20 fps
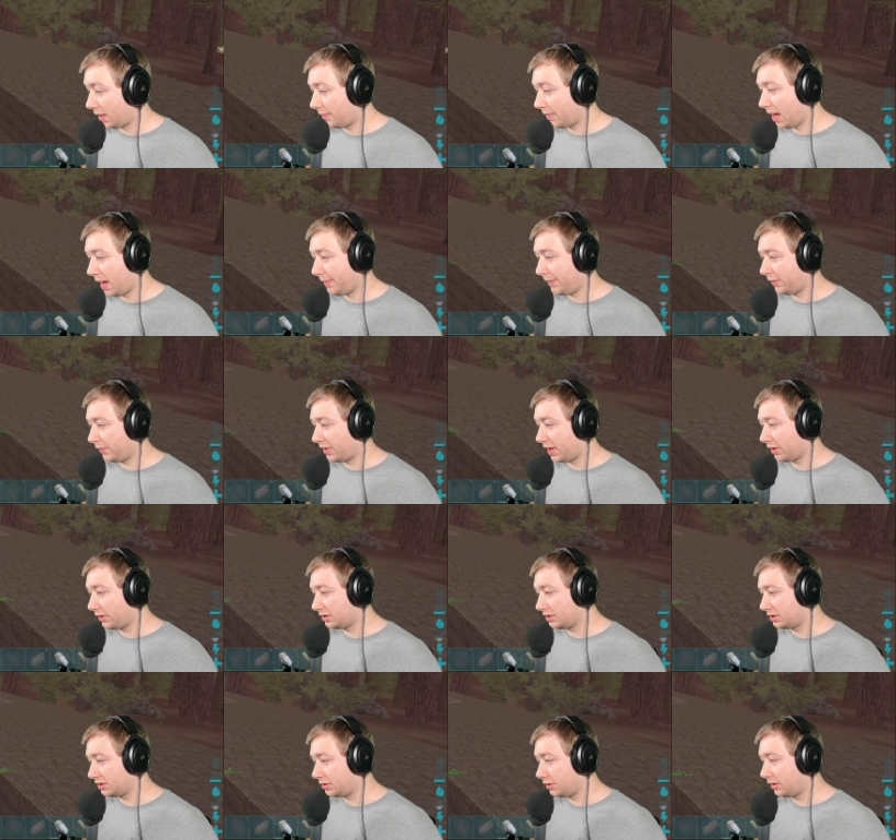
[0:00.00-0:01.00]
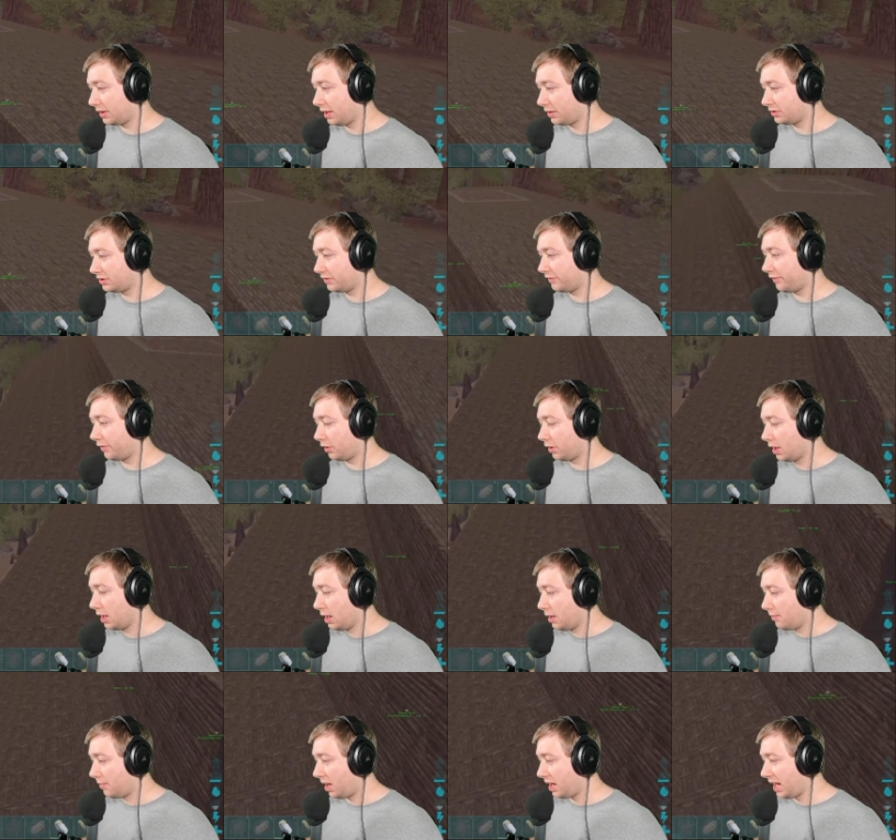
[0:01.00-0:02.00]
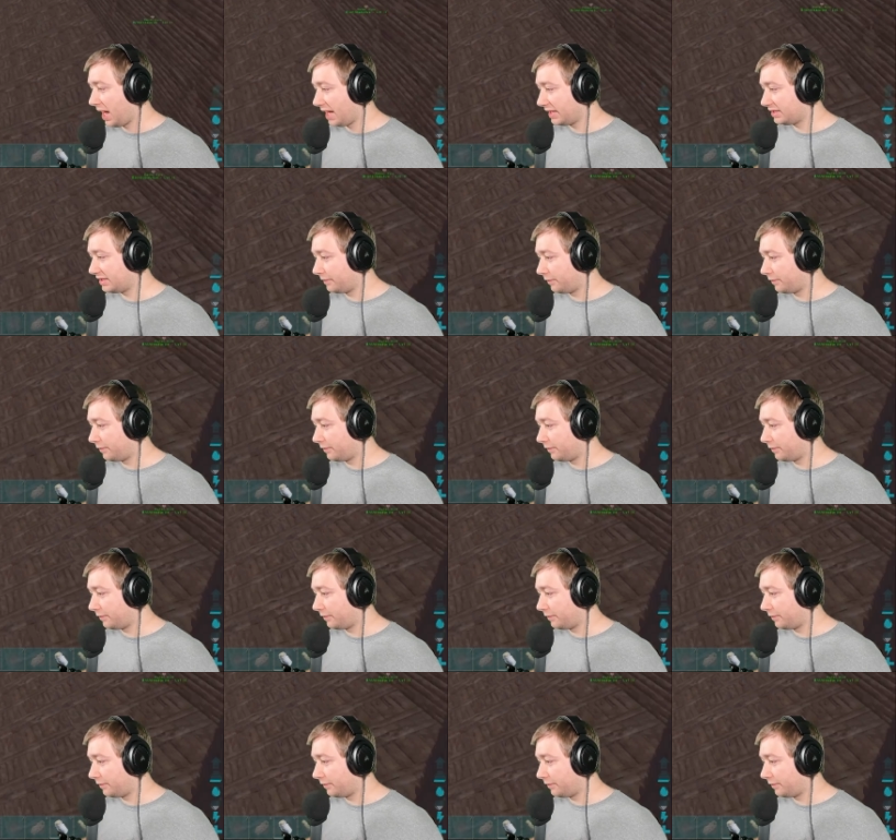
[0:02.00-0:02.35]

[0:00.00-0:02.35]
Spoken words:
I'm happy with how this has turned out so far. Might add